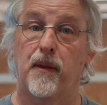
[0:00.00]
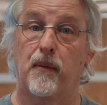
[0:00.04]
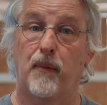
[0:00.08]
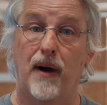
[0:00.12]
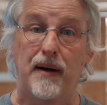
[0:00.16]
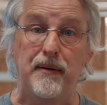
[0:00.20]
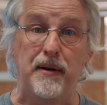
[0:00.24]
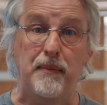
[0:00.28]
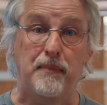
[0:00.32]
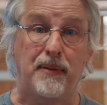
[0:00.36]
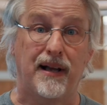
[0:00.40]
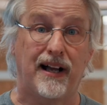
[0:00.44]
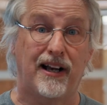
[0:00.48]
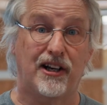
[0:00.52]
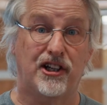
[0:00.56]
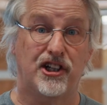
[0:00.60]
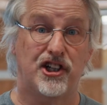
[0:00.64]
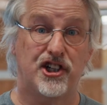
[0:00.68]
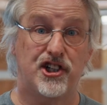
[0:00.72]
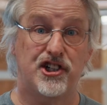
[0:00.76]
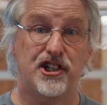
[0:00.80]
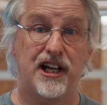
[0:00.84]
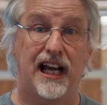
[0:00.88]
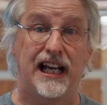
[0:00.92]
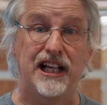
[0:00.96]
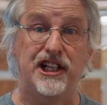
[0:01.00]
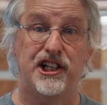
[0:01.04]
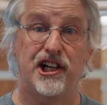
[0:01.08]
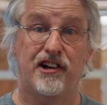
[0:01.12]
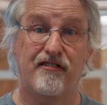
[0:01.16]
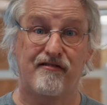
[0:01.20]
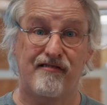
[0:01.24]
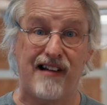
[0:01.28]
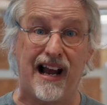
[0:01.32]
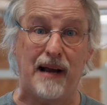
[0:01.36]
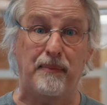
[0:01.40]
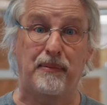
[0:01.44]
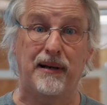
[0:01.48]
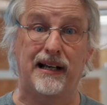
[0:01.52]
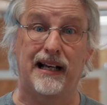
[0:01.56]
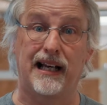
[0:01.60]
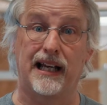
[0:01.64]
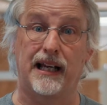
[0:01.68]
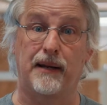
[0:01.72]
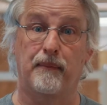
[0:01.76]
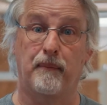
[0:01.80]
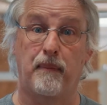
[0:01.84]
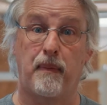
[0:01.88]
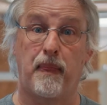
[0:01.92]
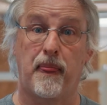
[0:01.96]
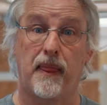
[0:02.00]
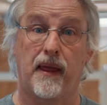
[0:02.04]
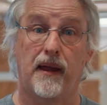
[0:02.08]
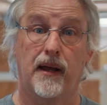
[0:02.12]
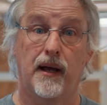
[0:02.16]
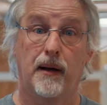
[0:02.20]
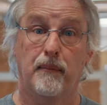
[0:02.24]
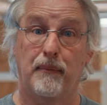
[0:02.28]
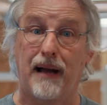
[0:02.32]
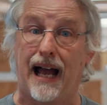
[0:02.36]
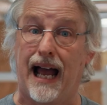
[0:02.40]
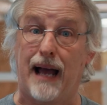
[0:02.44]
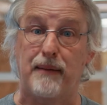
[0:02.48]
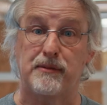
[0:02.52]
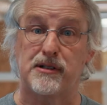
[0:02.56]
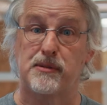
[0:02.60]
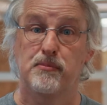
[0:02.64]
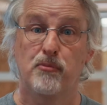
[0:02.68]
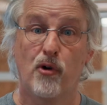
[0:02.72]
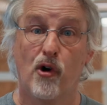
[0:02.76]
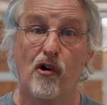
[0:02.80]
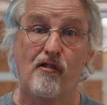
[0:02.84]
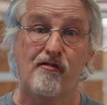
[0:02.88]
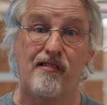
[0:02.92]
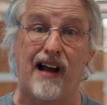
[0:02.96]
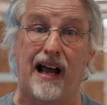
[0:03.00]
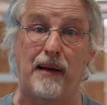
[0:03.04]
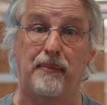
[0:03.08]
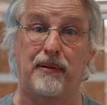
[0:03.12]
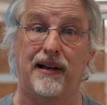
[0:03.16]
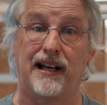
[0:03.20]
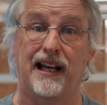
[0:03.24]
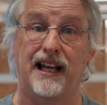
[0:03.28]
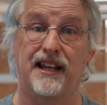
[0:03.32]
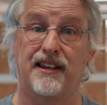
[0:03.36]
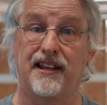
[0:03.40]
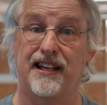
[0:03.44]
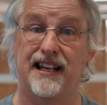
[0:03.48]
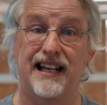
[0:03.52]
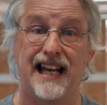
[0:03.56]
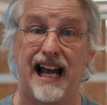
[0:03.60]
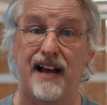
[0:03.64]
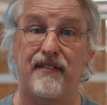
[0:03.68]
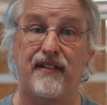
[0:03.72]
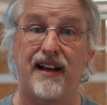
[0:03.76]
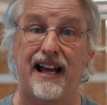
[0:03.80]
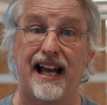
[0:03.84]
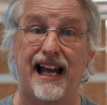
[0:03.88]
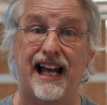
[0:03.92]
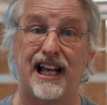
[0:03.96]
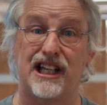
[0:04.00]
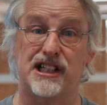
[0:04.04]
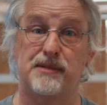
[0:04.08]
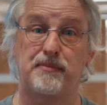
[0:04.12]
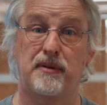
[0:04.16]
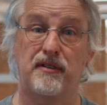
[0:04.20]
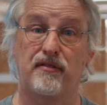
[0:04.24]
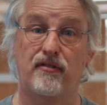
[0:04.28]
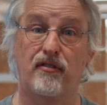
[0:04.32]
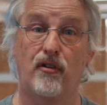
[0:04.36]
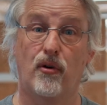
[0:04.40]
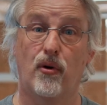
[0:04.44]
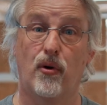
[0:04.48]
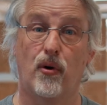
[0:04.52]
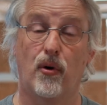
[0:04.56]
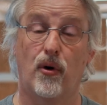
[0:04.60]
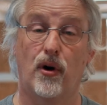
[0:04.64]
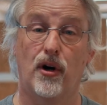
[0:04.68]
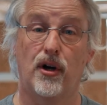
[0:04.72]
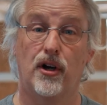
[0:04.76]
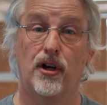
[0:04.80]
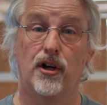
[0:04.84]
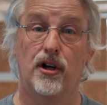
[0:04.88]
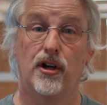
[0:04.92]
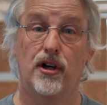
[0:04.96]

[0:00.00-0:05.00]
The way we build is changing rapidly, perhaps more rapidly than it ever has before.